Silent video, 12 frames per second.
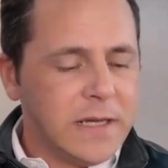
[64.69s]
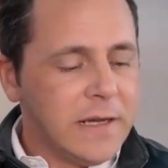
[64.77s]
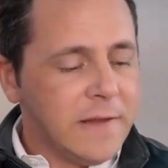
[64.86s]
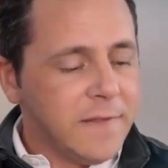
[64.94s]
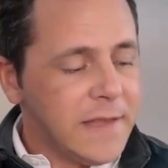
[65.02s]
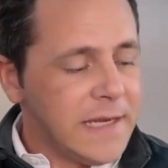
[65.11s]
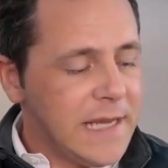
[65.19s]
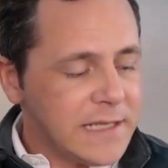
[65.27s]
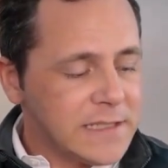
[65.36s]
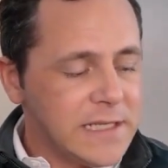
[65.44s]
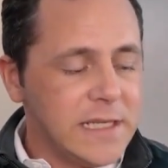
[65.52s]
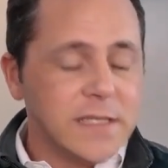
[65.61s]
The
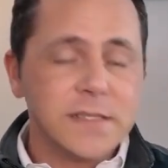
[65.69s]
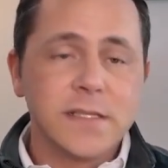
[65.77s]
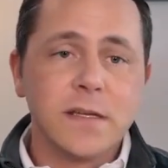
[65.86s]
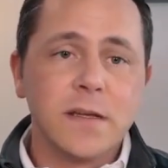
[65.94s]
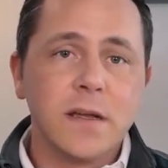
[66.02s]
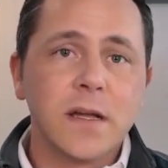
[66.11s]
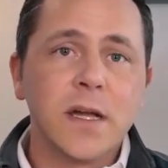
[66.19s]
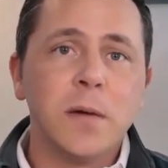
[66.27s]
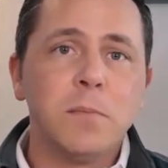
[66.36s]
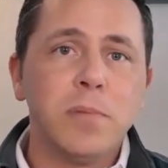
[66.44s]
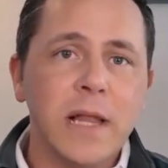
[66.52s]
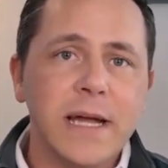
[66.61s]
next is
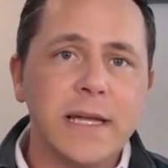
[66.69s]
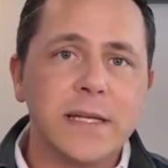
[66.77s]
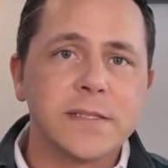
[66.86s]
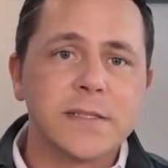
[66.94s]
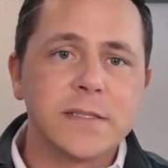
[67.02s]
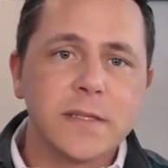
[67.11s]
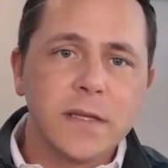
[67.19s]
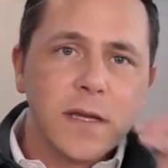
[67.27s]
compliance.